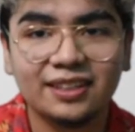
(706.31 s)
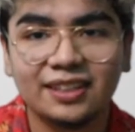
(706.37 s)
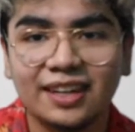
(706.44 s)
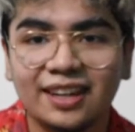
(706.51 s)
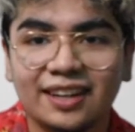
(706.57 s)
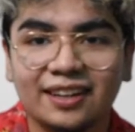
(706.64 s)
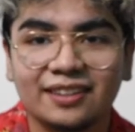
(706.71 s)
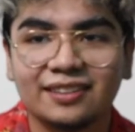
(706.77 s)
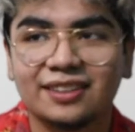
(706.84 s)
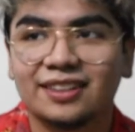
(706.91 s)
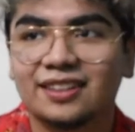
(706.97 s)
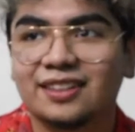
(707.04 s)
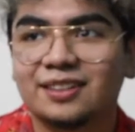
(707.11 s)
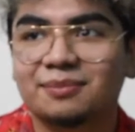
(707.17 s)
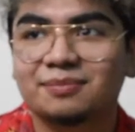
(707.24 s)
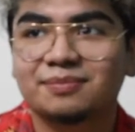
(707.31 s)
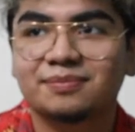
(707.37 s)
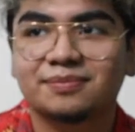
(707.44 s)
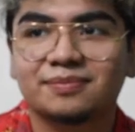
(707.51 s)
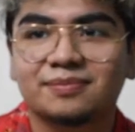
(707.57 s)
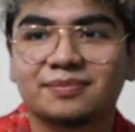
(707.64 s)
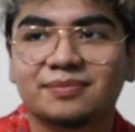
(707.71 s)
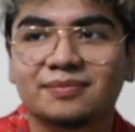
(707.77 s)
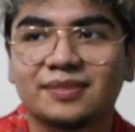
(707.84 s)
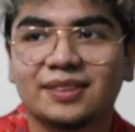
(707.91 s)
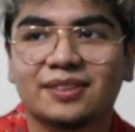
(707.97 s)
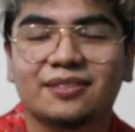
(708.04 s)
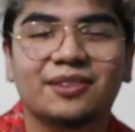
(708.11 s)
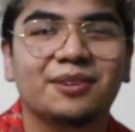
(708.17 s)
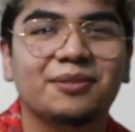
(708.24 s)
yeah,
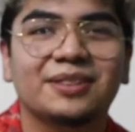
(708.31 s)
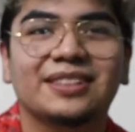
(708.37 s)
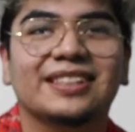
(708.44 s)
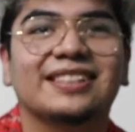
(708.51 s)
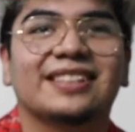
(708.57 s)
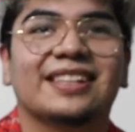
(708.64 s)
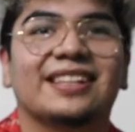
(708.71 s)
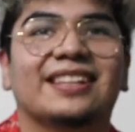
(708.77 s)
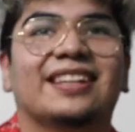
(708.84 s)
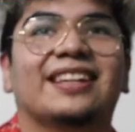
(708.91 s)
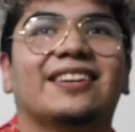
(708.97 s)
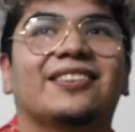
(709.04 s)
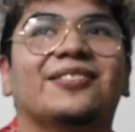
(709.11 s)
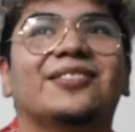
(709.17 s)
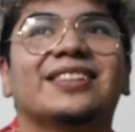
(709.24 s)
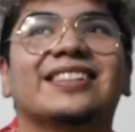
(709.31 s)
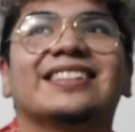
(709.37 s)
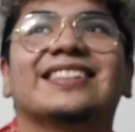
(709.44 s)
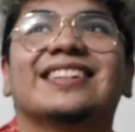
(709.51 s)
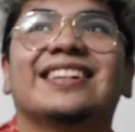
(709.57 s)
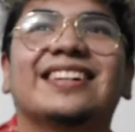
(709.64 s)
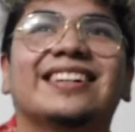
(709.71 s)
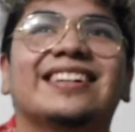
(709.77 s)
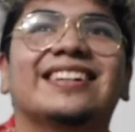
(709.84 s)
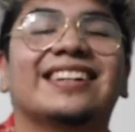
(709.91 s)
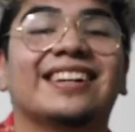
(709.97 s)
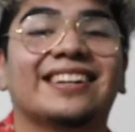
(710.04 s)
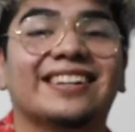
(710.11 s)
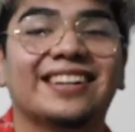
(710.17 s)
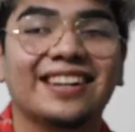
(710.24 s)
what was I saying? Like, what does, oh
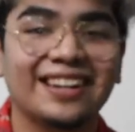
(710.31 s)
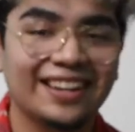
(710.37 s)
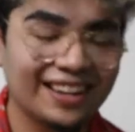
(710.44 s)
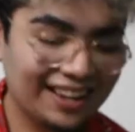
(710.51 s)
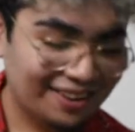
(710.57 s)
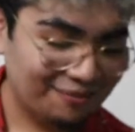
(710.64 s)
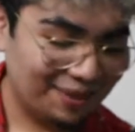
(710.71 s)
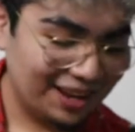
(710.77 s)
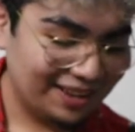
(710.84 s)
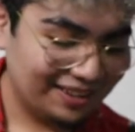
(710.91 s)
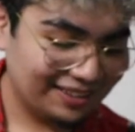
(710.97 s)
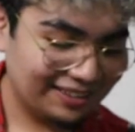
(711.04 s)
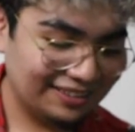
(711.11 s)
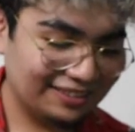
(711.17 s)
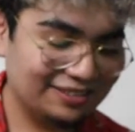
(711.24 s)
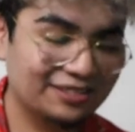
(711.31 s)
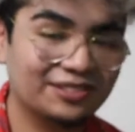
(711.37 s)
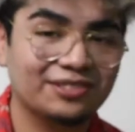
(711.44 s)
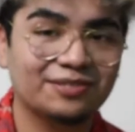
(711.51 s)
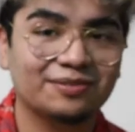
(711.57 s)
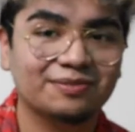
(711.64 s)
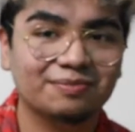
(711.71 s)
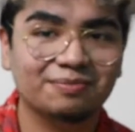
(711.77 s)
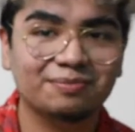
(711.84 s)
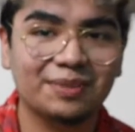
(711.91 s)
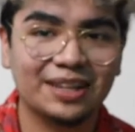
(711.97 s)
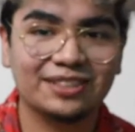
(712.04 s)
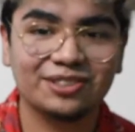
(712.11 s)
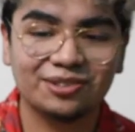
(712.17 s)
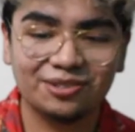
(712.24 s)
God, my
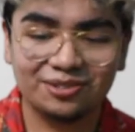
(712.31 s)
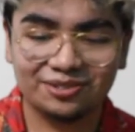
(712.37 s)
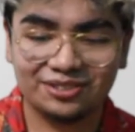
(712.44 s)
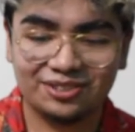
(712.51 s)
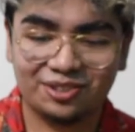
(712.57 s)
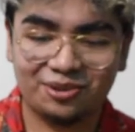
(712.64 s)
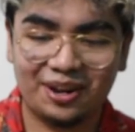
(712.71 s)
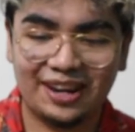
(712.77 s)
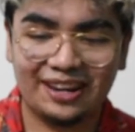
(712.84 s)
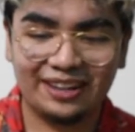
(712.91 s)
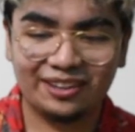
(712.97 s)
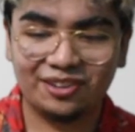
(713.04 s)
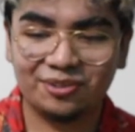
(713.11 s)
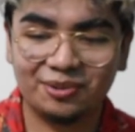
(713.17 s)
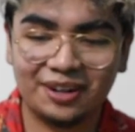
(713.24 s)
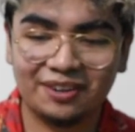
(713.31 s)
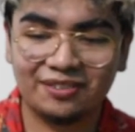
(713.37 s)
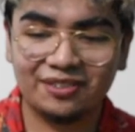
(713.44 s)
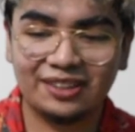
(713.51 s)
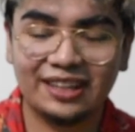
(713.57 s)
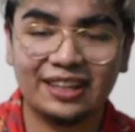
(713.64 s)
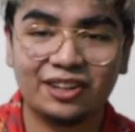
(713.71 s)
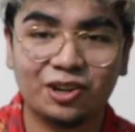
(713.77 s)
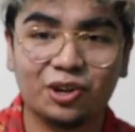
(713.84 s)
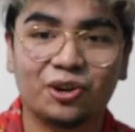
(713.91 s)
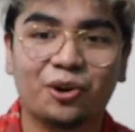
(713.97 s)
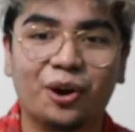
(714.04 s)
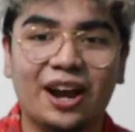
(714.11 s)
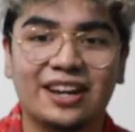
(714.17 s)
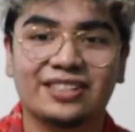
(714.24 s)
mental train or whatever like
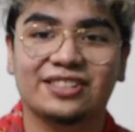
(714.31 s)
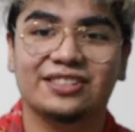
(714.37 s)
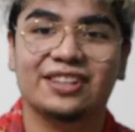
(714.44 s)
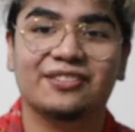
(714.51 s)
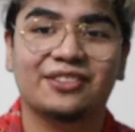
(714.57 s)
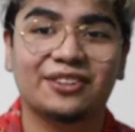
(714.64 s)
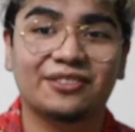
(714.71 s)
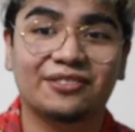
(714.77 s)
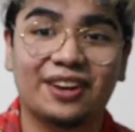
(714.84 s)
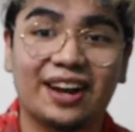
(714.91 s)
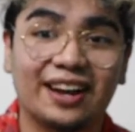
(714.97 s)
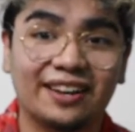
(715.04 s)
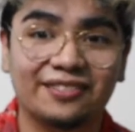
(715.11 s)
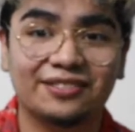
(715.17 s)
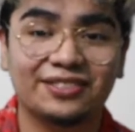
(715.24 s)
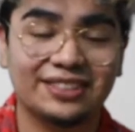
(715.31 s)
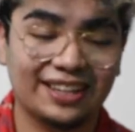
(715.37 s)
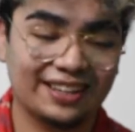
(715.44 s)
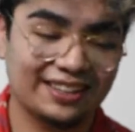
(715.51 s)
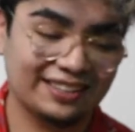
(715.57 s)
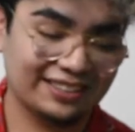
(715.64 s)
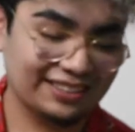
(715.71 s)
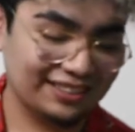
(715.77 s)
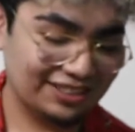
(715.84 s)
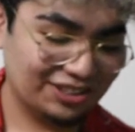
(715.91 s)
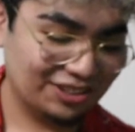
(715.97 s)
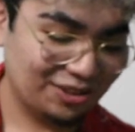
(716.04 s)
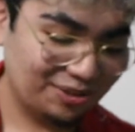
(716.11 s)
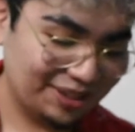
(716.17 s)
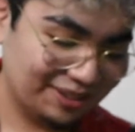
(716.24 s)
crashes every 5 seconds, and it's
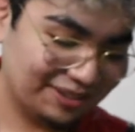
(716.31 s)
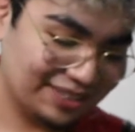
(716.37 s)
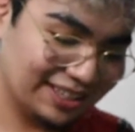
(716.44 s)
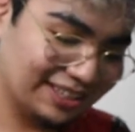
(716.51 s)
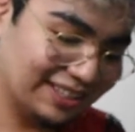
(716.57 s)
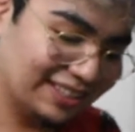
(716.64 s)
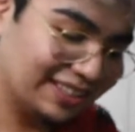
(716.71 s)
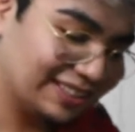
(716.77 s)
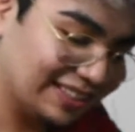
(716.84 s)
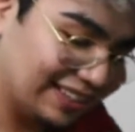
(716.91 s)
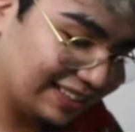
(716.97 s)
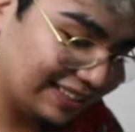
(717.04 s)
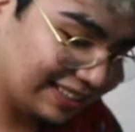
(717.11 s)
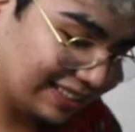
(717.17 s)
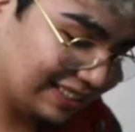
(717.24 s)
so irritating because I